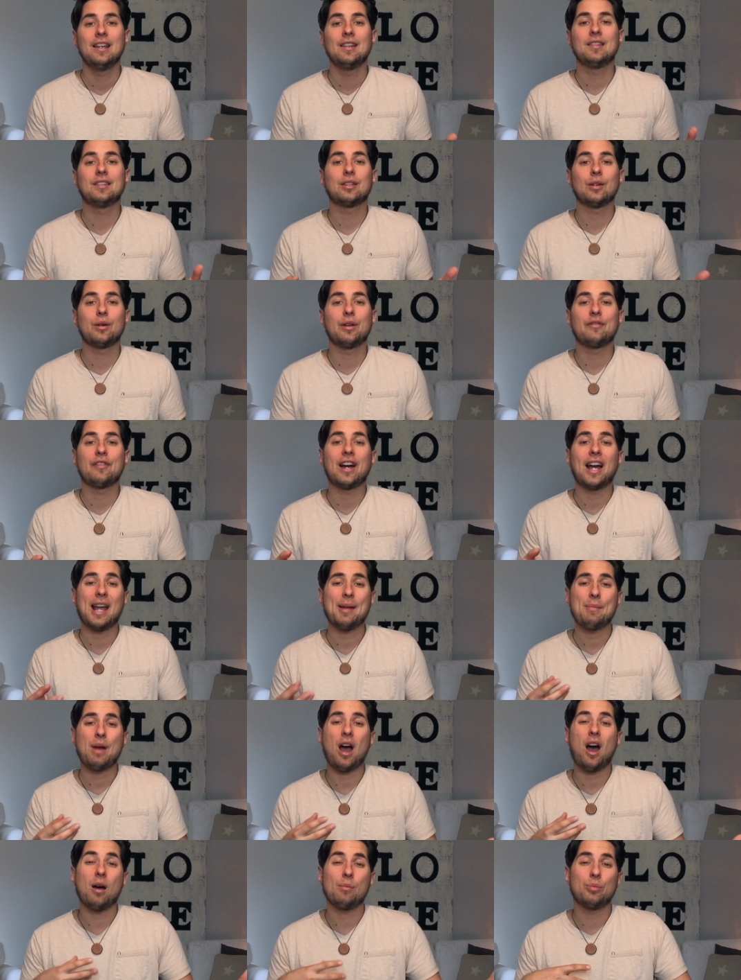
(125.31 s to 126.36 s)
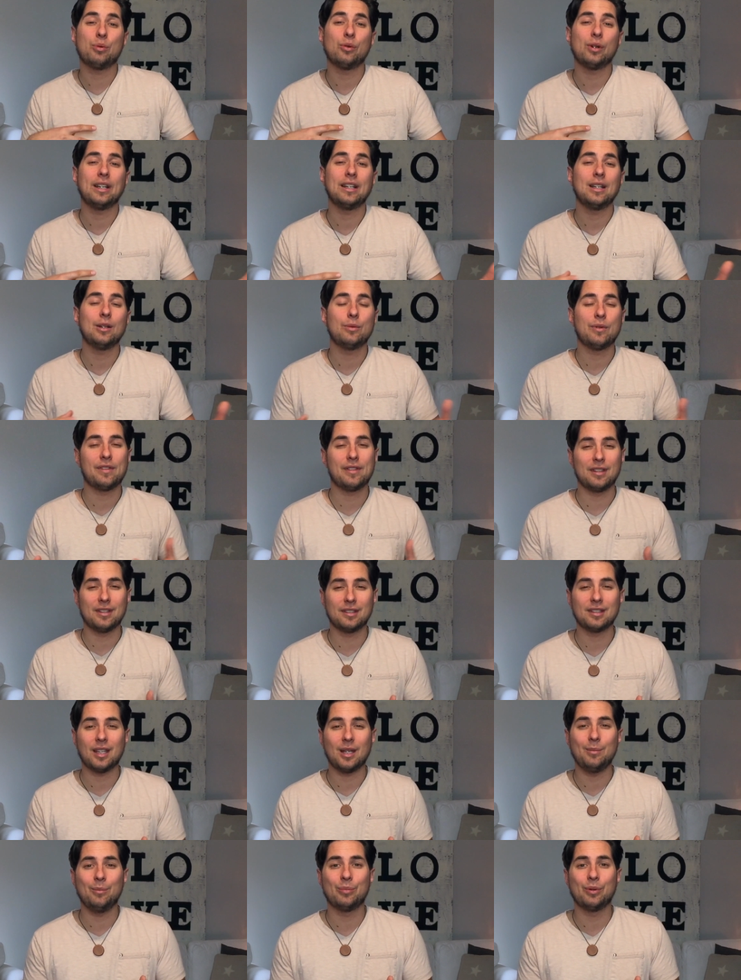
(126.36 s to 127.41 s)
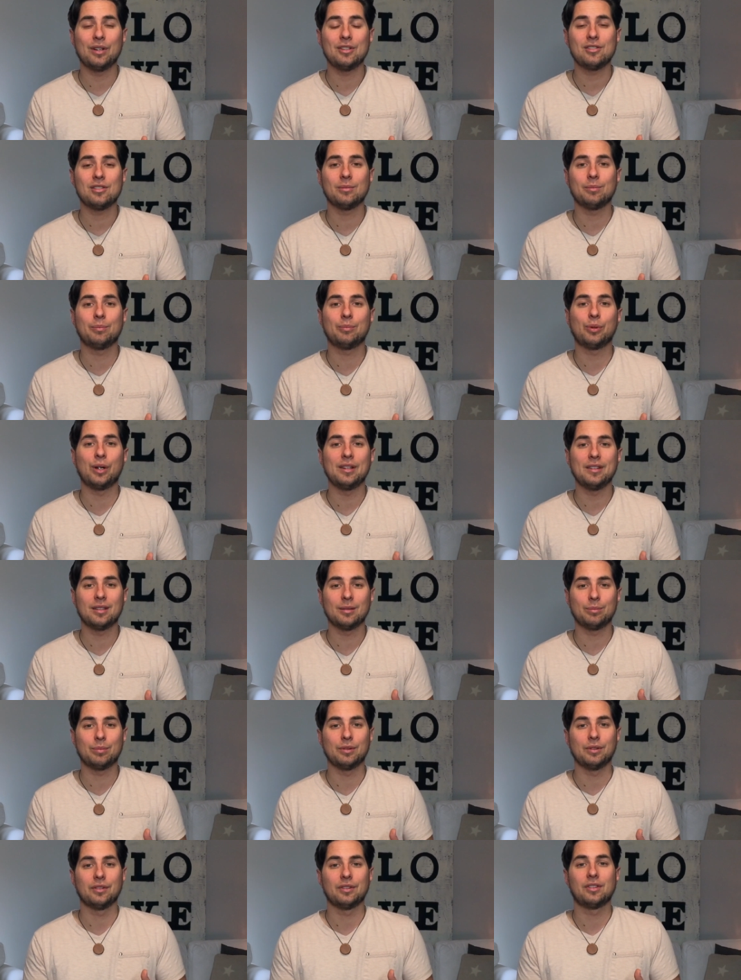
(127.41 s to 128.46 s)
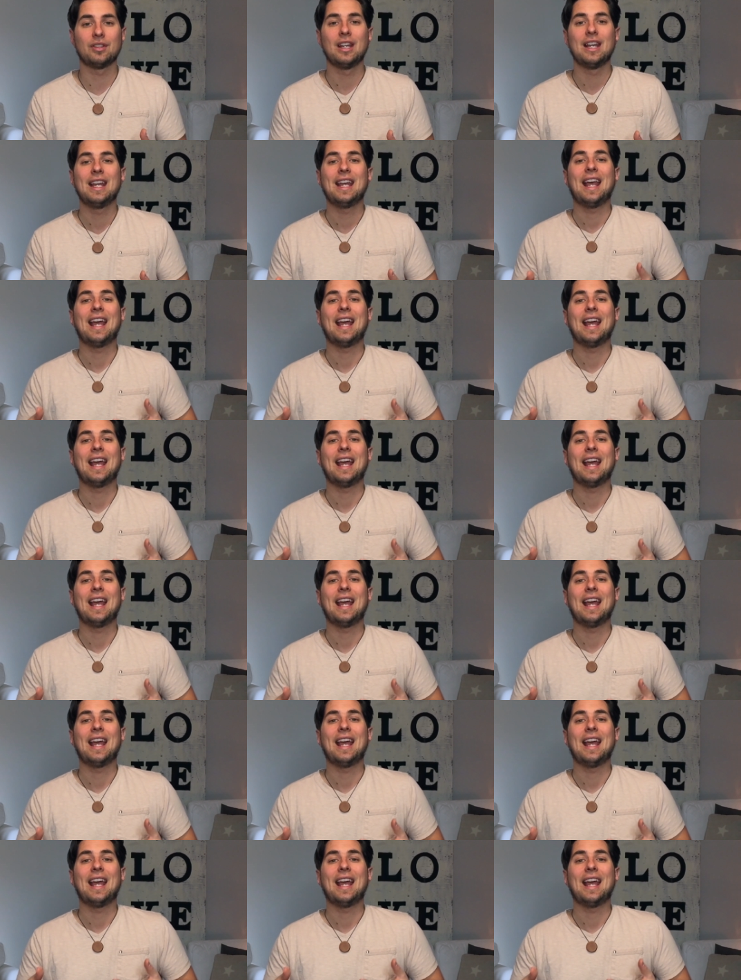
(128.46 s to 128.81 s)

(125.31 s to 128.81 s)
so if I'm operating with the same principles,